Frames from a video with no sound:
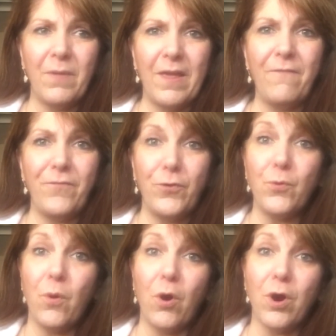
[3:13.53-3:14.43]
if
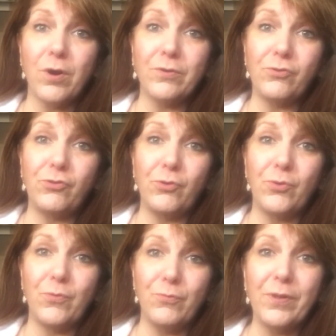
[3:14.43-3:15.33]
you are
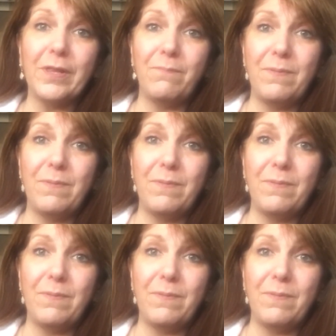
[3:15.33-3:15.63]
to really